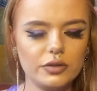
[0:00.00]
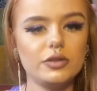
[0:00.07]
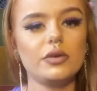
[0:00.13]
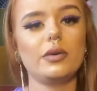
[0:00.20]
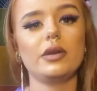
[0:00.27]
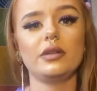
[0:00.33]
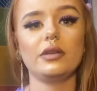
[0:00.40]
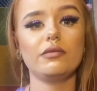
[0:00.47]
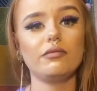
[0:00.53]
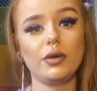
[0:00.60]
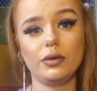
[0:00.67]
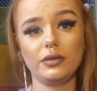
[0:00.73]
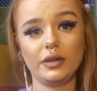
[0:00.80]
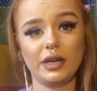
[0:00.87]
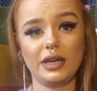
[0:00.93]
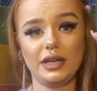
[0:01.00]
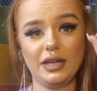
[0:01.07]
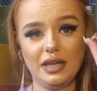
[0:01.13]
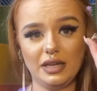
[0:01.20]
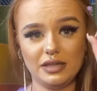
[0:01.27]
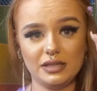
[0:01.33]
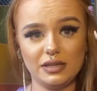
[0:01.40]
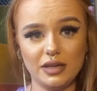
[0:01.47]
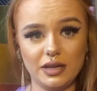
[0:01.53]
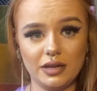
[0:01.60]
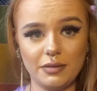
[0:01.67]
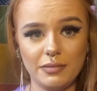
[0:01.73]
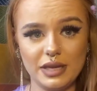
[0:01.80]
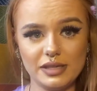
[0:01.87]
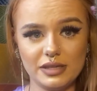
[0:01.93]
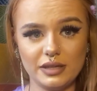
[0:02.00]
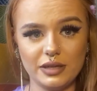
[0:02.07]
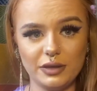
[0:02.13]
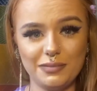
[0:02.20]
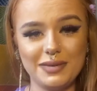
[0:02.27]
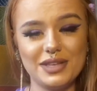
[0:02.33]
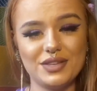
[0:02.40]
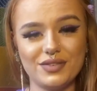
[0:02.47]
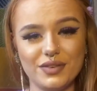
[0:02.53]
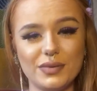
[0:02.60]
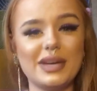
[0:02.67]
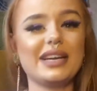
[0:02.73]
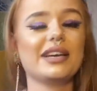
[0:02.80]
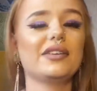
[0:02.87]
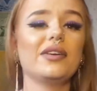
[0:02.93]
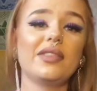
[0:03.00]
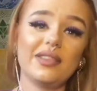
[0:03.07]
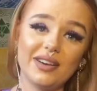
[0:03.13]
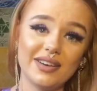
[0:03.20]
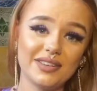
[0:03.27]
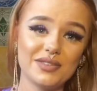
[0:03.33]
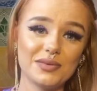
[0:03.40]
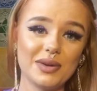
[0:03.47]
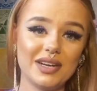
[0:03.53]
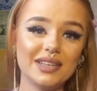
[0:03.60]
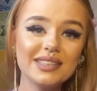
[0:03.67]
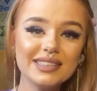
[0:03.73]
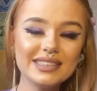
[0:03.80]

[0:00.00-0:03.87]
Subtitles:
So I think rhodonite is an amazing little piece for working on that as well.